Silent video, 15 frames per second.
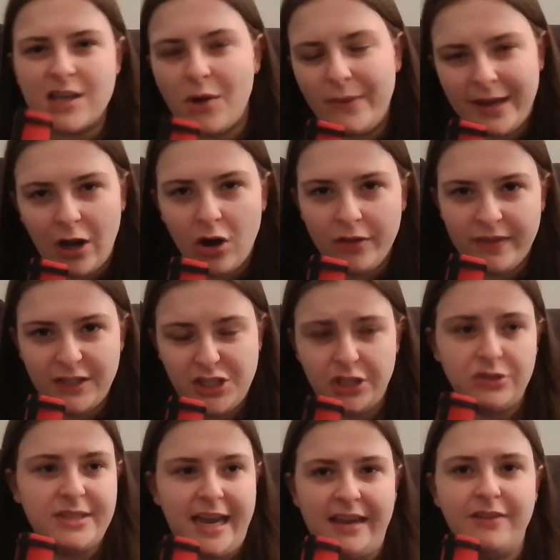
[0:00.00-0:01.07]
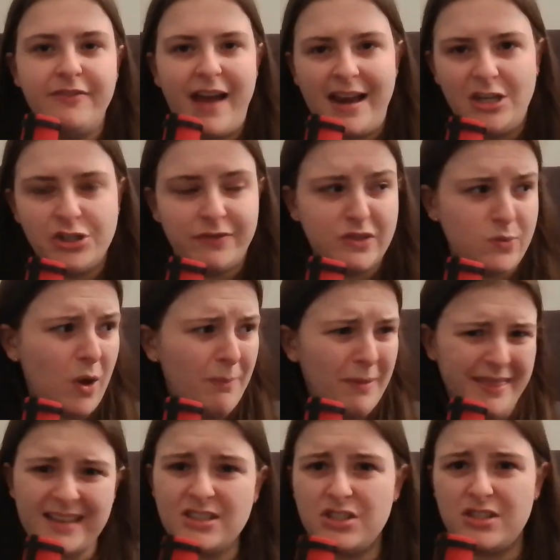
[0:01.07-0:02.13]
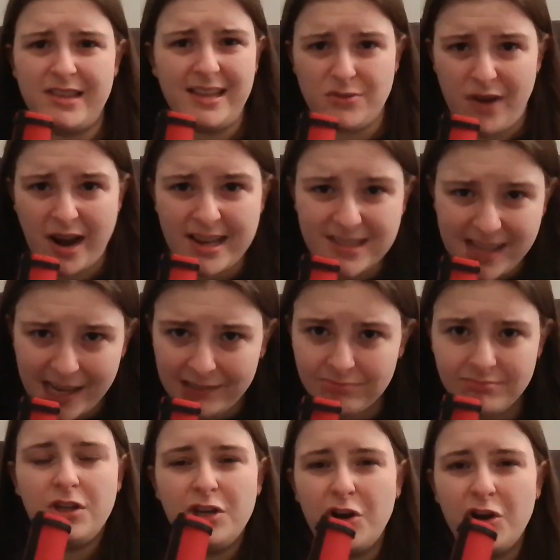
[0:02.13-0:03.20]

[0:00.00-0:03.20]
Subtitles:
going on that she could take advantage of as well, but that's racing.